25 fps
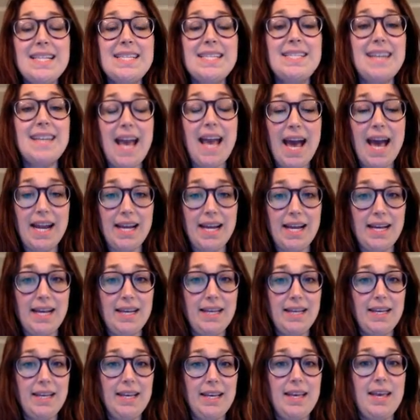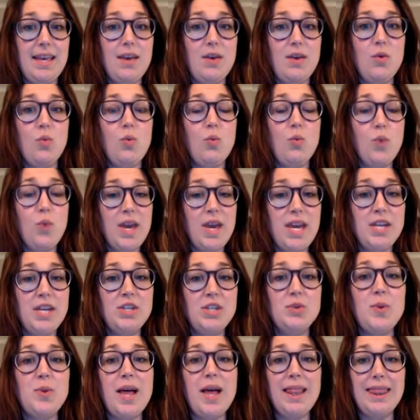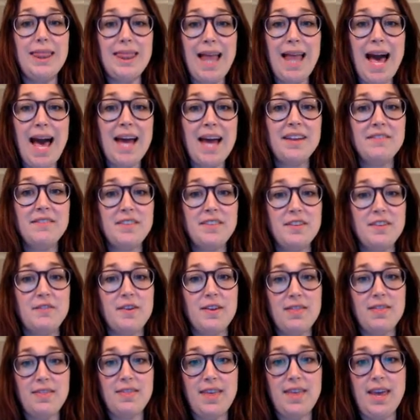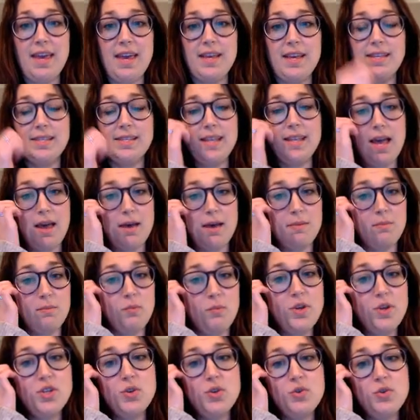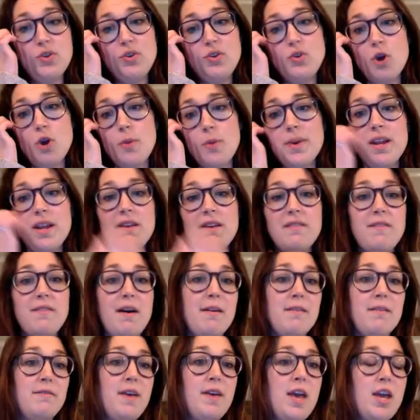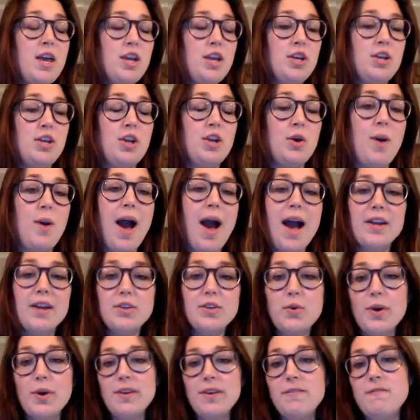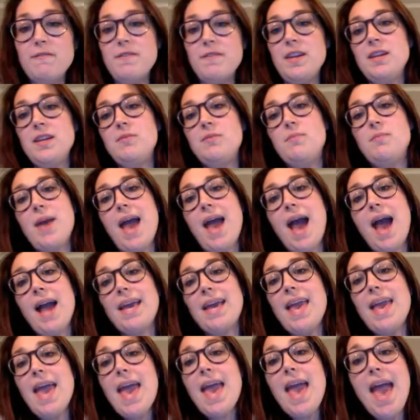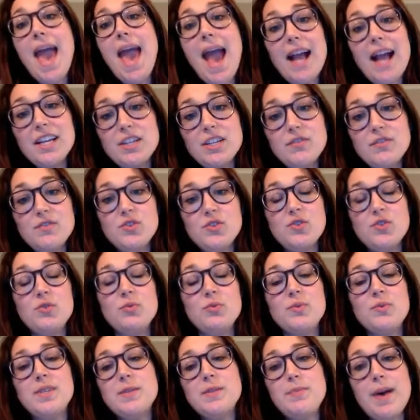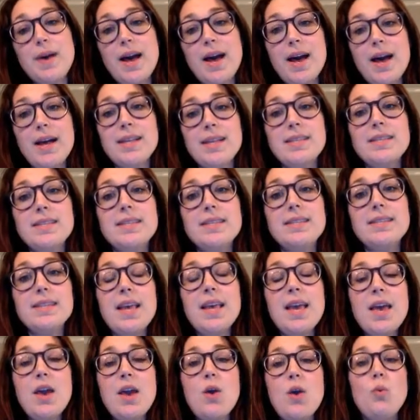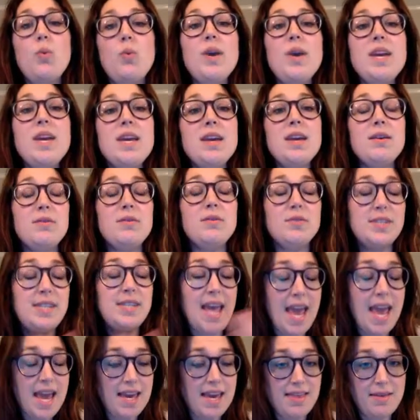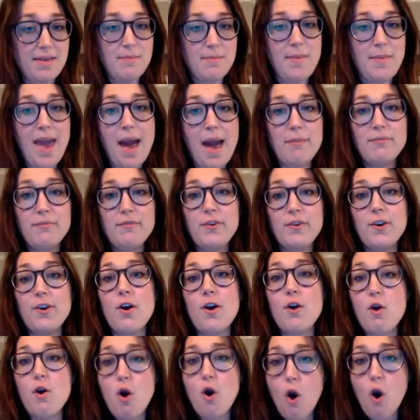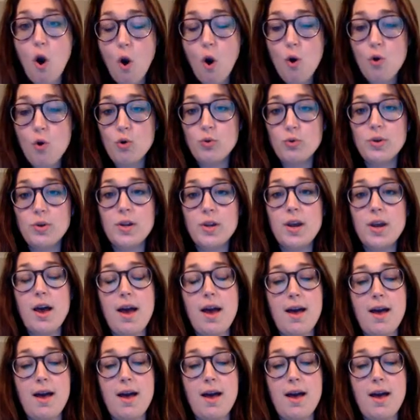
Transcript: data, we do a lot of different things. We do the normative of, ongoing feedback, active student response. We take the MAP for our own